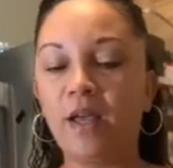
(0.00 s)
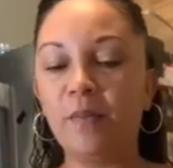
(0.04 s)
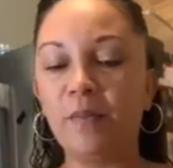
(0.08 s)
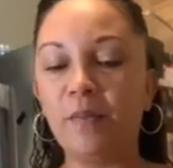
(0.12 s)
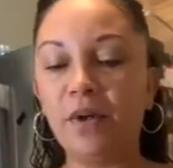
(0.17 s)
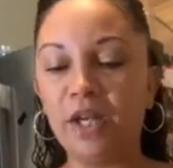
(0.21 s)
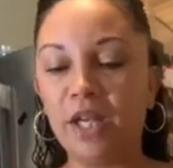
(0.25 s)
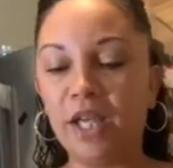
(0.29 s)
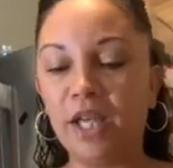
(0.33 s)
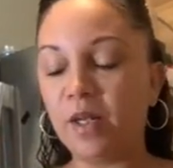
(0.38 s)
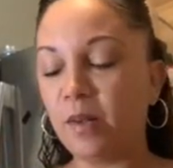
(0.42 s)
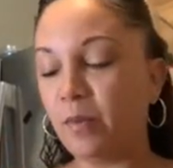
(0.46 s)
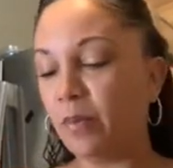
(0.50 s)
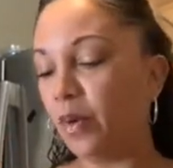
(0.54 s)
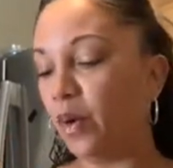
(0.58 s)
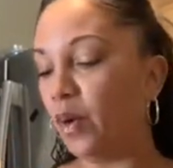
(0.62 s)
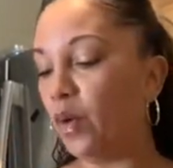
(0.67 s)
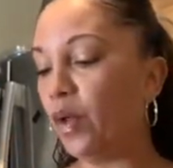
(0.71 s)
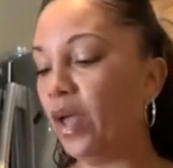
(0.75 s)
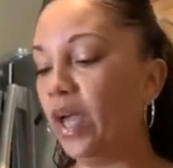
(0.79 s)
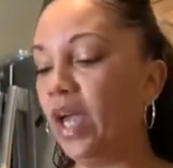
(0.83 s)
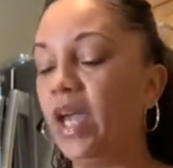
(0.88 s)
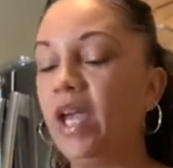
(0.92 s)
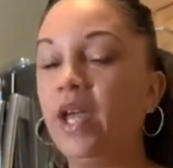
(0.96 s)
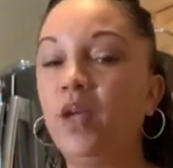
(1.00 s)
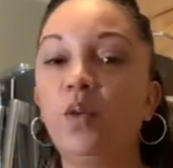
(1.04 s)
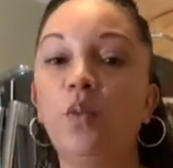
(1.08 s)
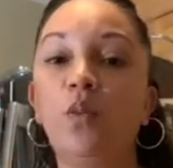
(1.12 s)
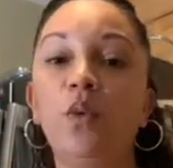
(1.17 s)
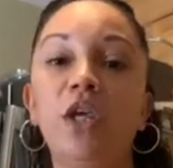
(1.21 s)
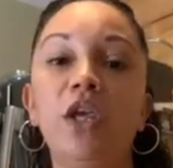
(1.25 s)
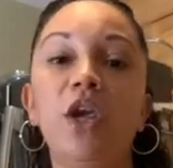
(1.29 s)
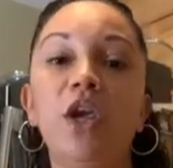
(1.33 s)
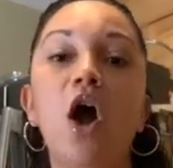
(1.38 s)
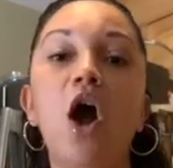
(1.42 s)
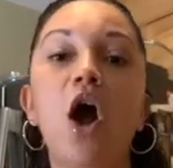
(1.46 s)
Put it in a bowl, and
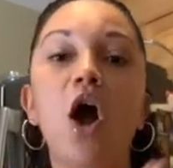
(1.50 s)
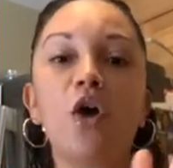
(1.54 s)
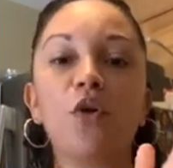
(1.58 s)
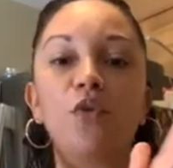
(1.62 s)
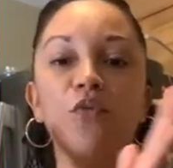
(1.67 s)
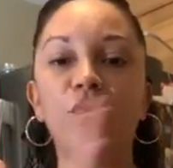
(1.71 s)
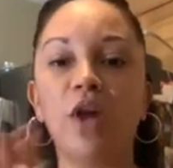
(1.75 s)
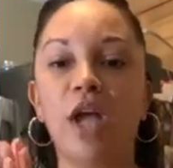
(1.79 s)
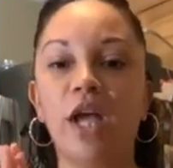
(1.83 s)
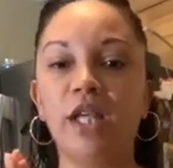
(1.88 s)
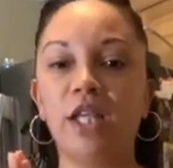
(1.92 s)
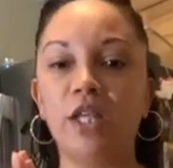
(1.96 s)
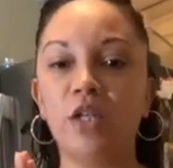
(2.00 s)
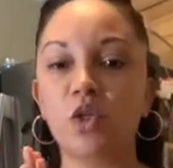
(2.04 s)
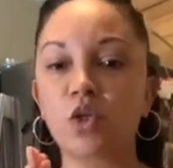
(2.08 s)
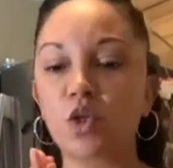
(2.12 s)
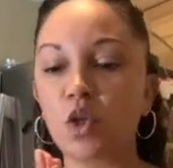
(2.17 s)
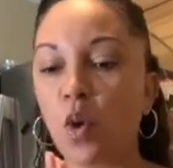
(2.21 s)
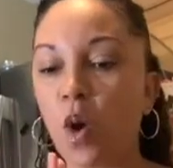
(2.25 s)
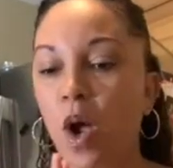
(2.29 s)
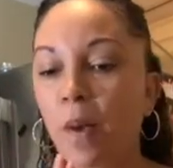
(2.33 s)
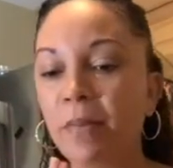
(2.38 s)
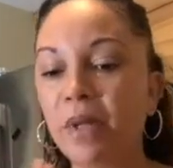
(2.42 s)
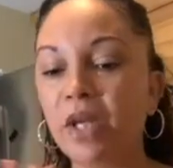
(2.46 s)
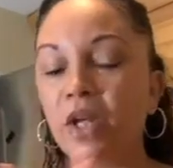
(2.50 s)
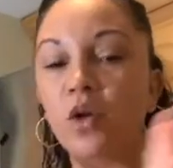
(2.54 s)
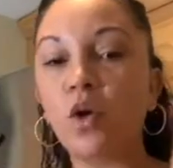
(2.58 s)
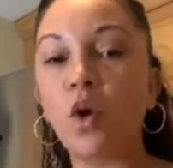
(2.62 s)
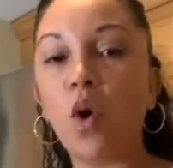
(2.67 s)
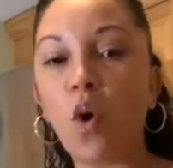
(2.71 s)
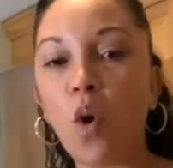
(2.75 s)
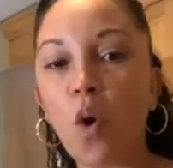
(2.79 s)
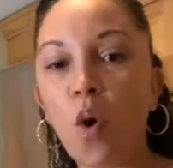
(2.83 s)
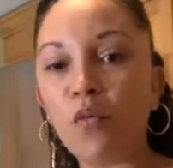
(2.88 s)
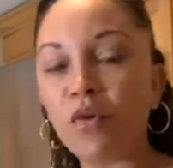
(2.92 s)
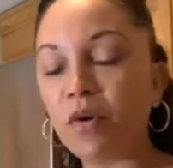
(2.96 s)
we are ready. So I'm gonna
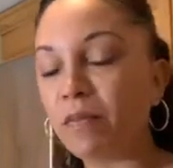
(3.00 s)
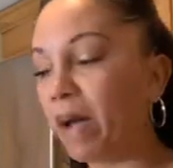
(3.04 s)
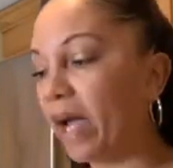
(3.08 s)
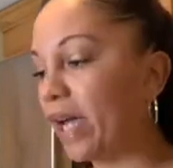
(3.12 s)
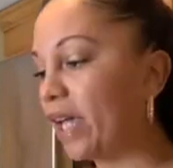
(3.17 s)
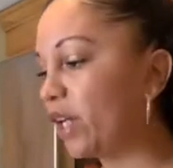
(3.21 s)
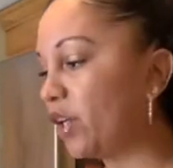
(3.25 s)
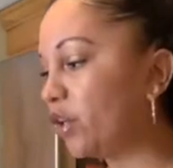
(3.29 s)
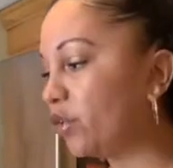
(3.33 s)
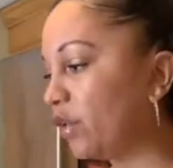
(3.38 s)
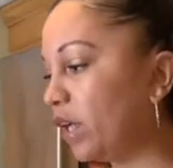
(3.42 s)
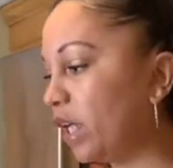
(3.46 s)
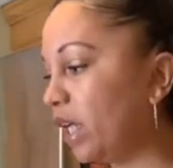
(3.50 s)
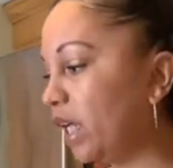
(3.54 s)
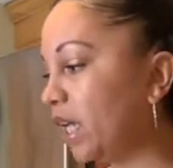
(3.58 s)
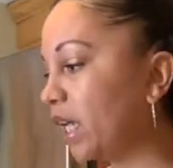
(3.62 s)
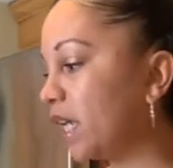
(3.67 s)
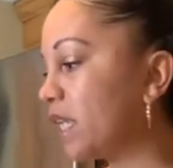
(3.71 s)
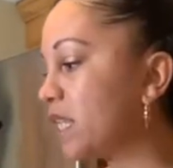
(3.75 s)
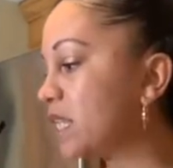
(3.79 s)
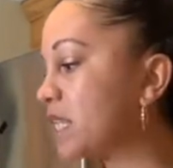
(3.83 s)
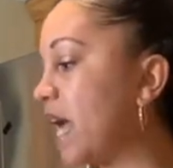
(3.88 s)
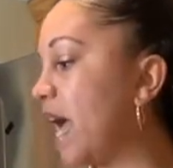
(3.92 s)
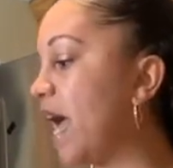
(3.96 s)
go over my ingredients.